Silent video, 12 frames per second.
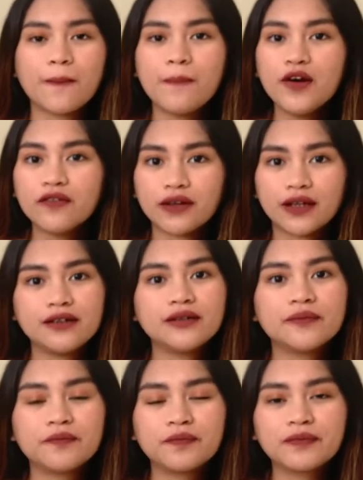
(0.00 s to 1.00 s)
movie.
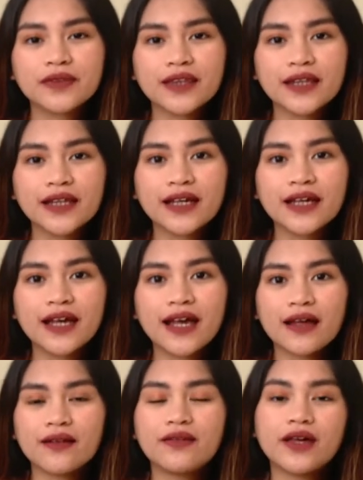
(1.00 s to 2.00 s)

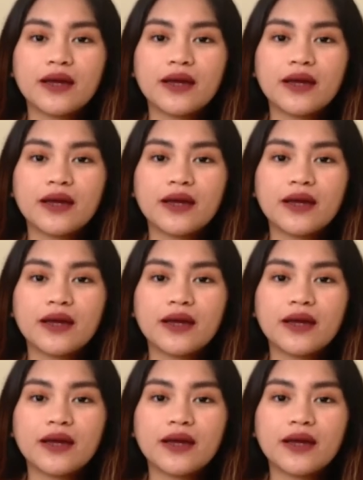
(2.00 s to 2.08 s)
They